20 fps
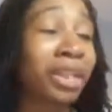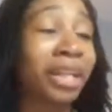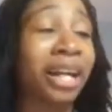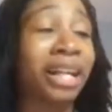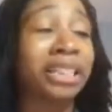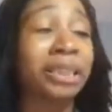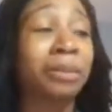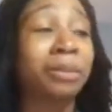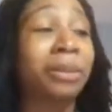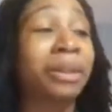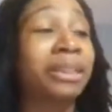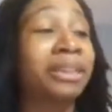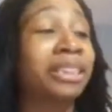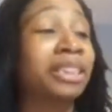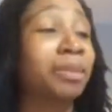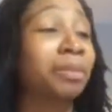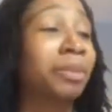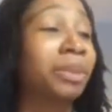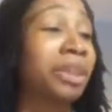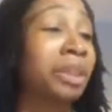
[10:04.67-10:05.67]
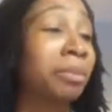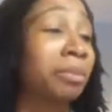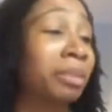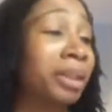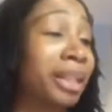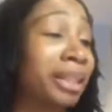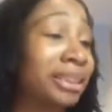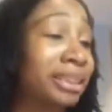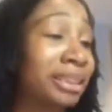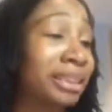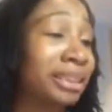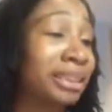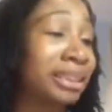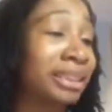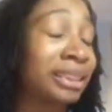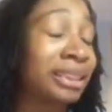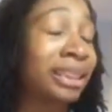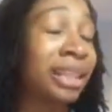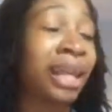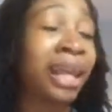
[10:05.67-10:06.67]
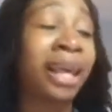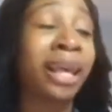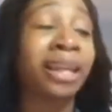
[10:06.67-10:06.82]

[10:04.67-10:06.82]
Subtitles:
God's presence bringing blessing.